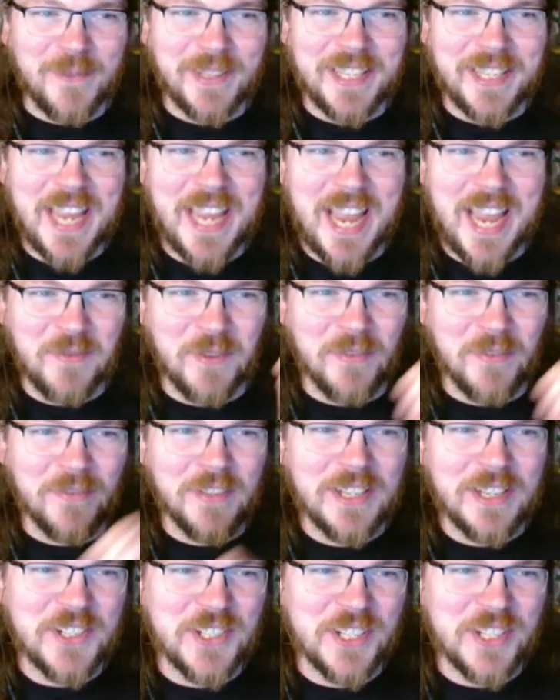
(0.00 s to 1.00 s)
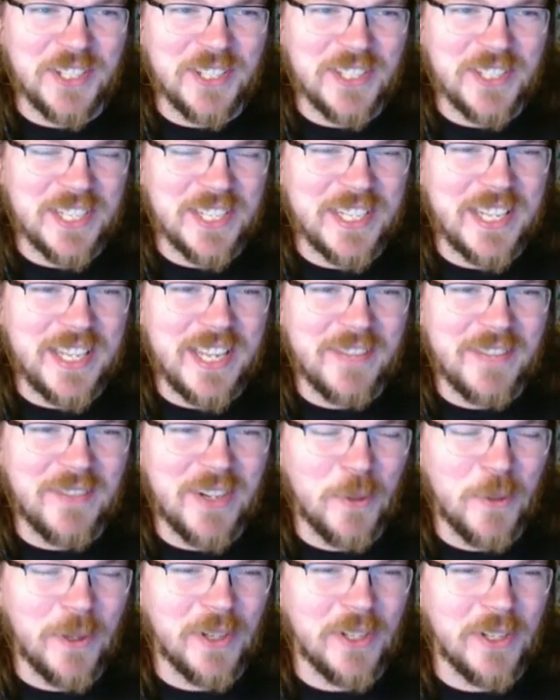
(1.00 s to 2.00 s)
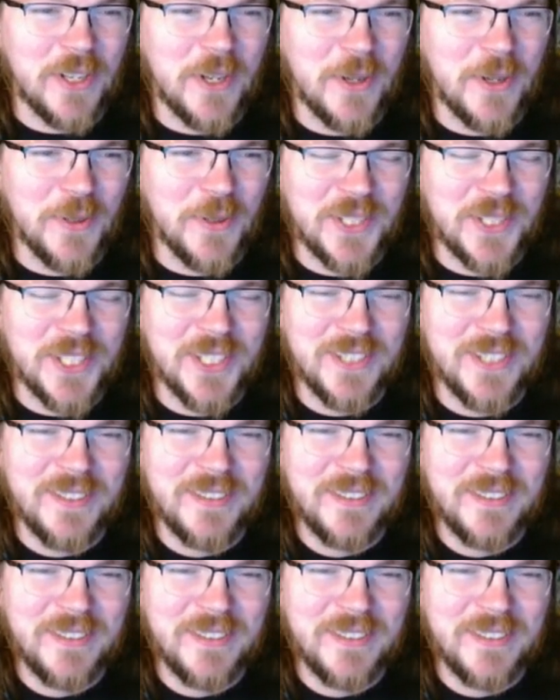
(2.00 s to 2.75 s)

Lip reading: Like you have to finish it because you have to know where it goes.